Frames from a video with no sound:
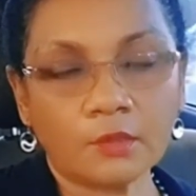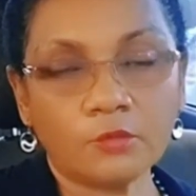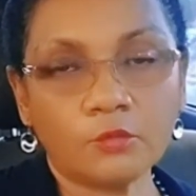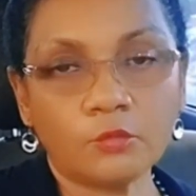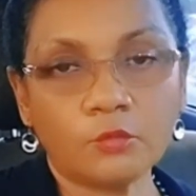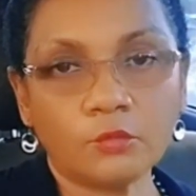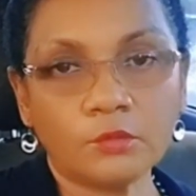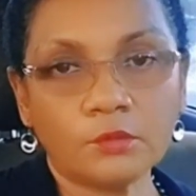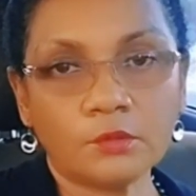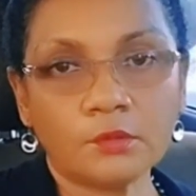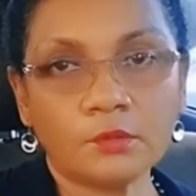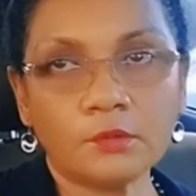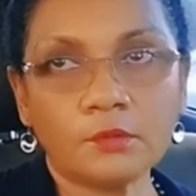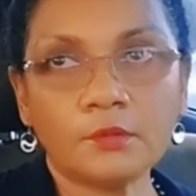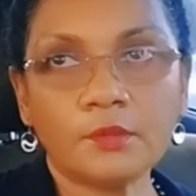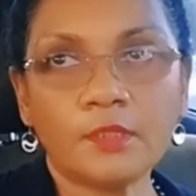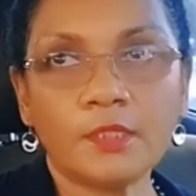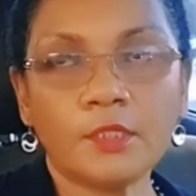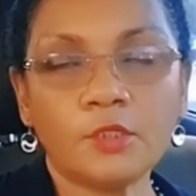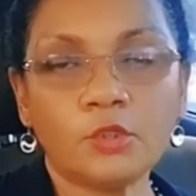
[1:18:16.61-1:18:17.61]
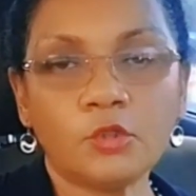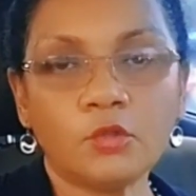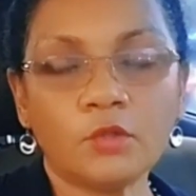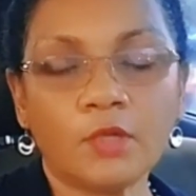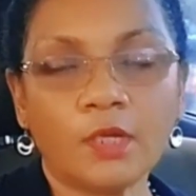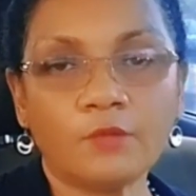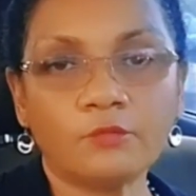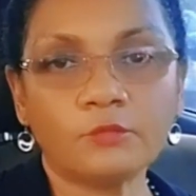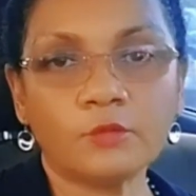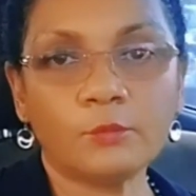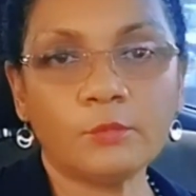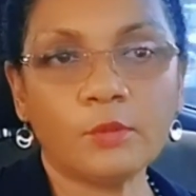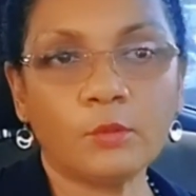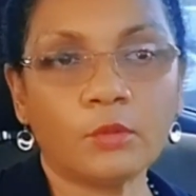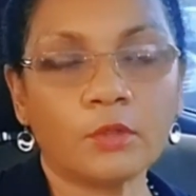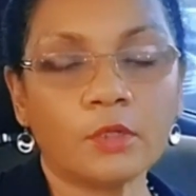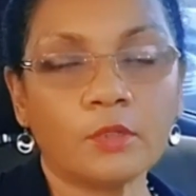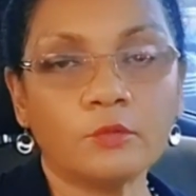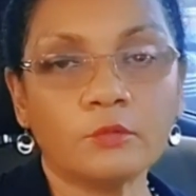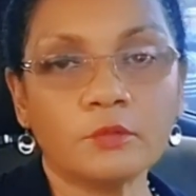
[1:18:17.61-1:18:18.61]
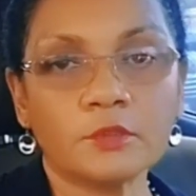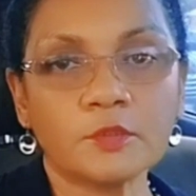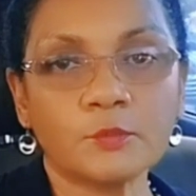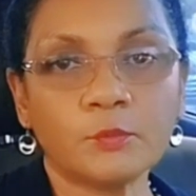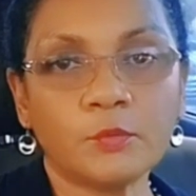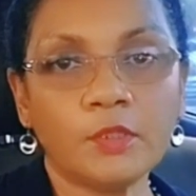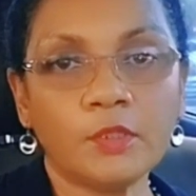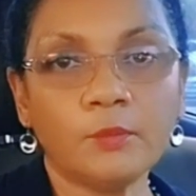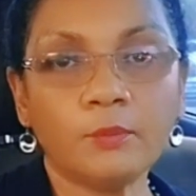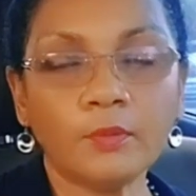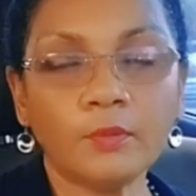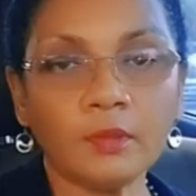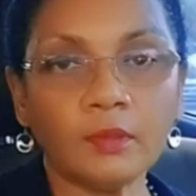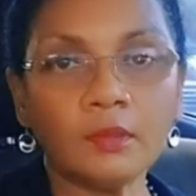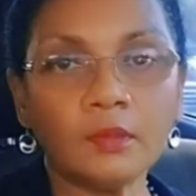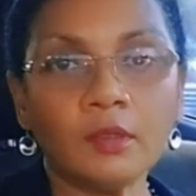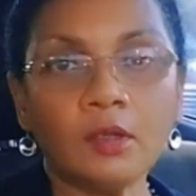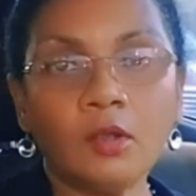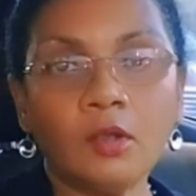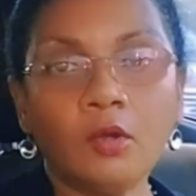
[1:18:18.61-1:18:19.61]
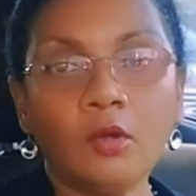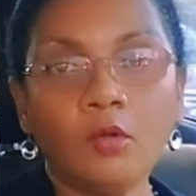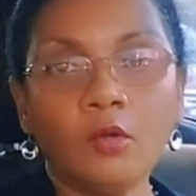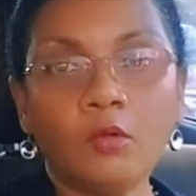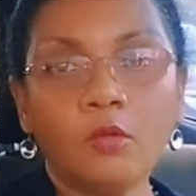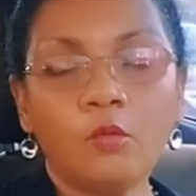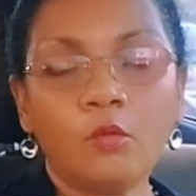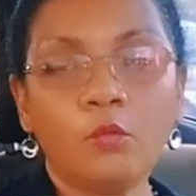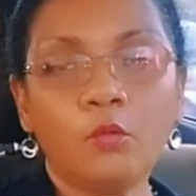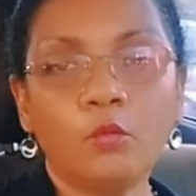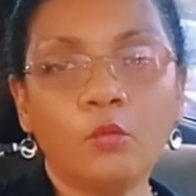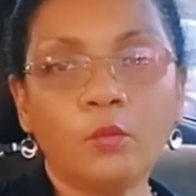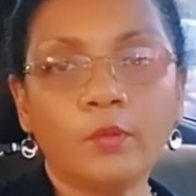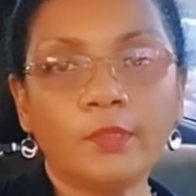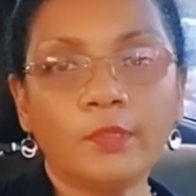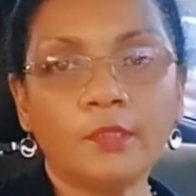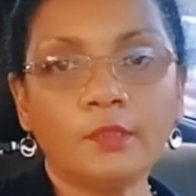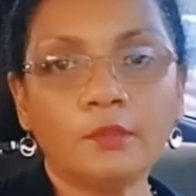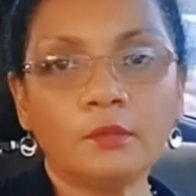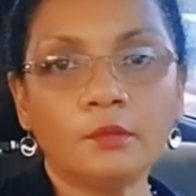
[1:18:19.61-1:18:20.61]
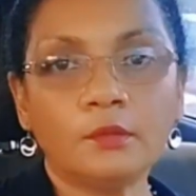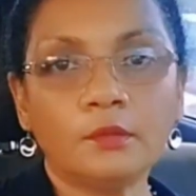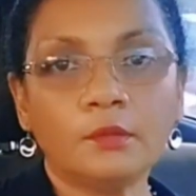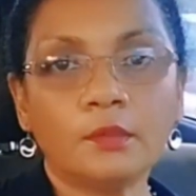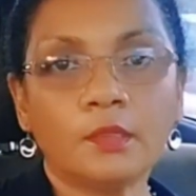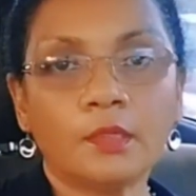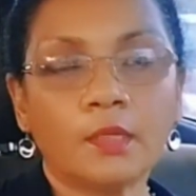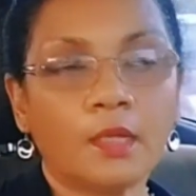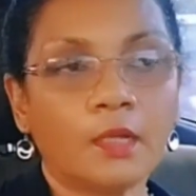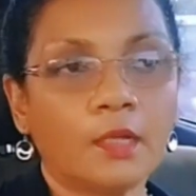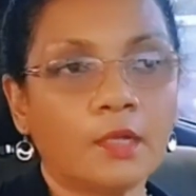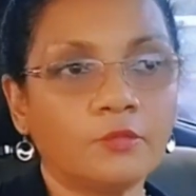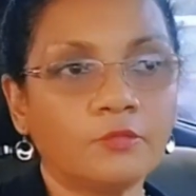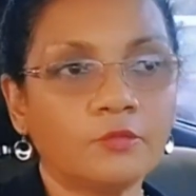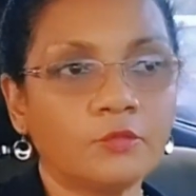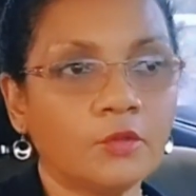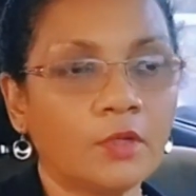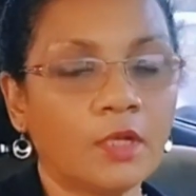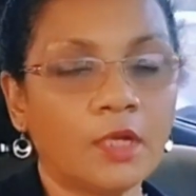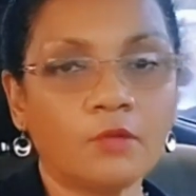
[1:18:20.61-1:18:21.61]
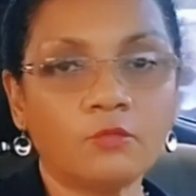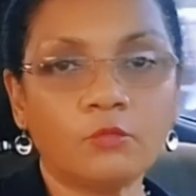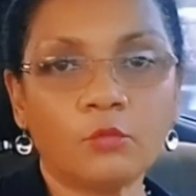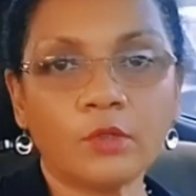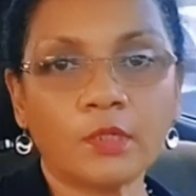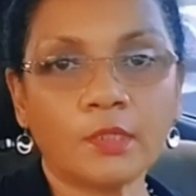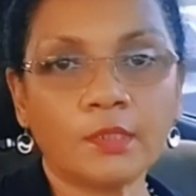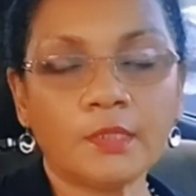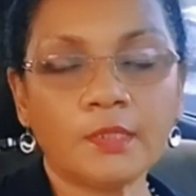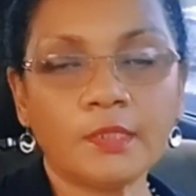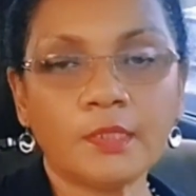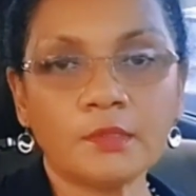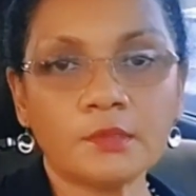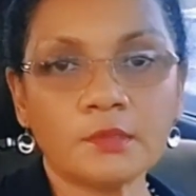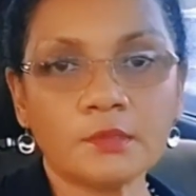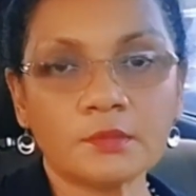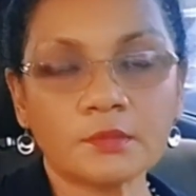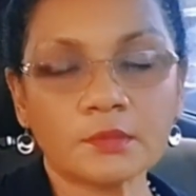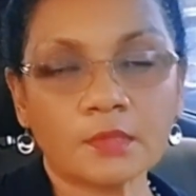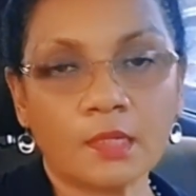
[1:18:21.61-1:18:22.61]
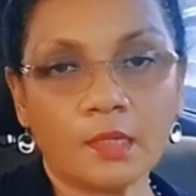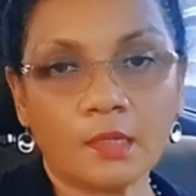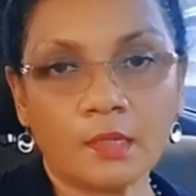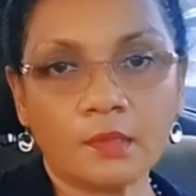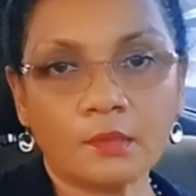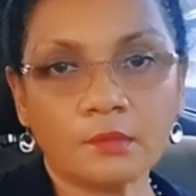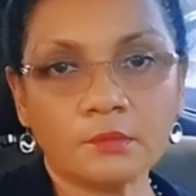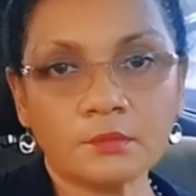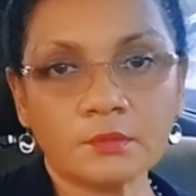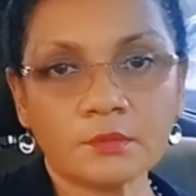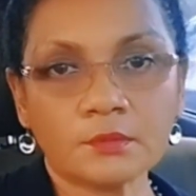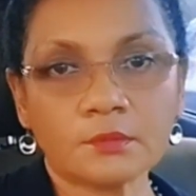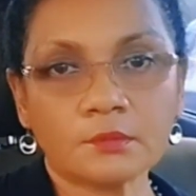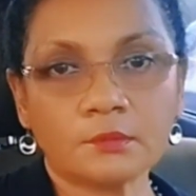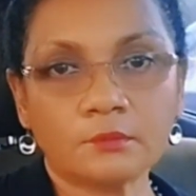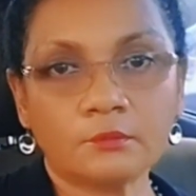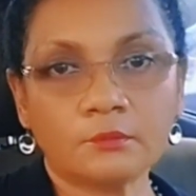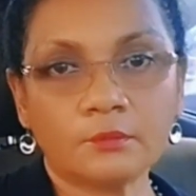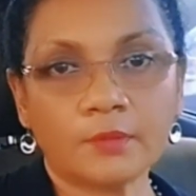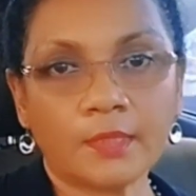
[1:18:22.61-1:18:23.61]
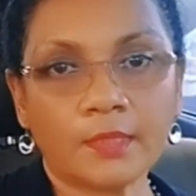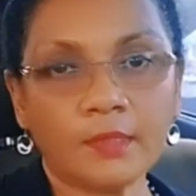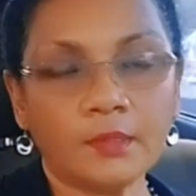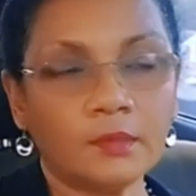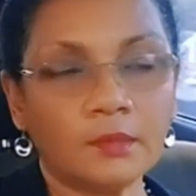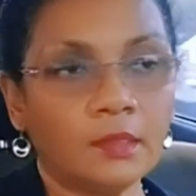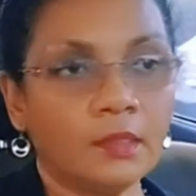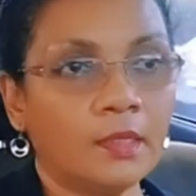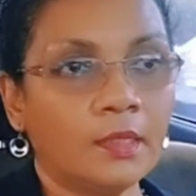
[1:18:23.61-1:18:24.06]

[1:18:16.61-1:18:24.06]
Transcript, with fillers: Don't think you have to be one of those people who have to have one of the latest cars, right?